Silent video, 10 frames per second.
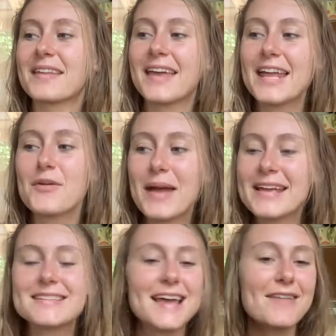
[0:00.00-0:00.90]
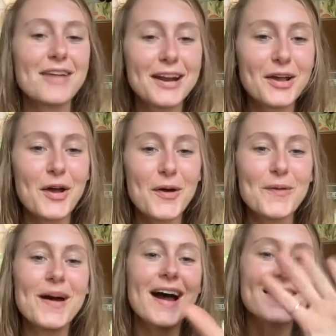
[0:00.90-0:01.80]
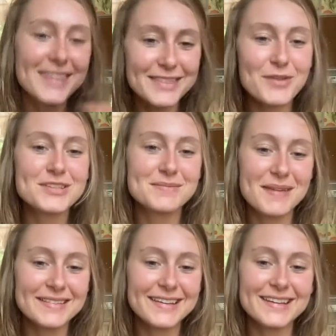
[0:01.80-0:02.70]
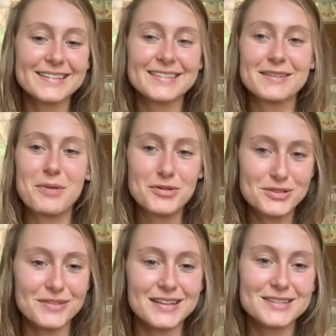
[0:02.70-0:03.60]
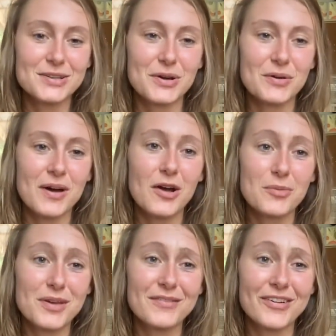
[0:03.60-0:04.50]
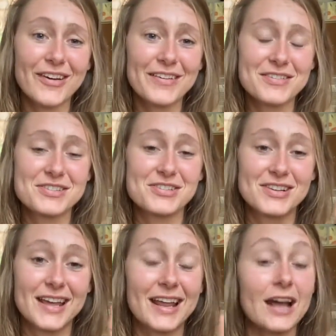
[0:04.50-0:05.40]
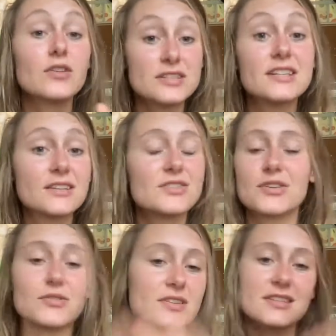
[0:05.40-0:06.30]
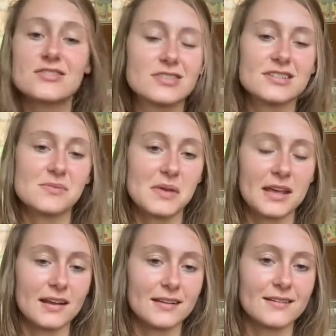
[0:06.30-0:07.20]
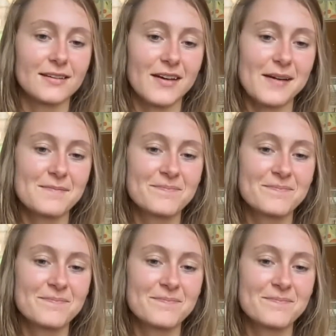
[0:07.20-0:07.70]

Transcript: Anyways, I've got to go. I think that was mainly the most of it. So I hope you have a great rest of your day, and I'll see you soon. This is just the beginning. Okay.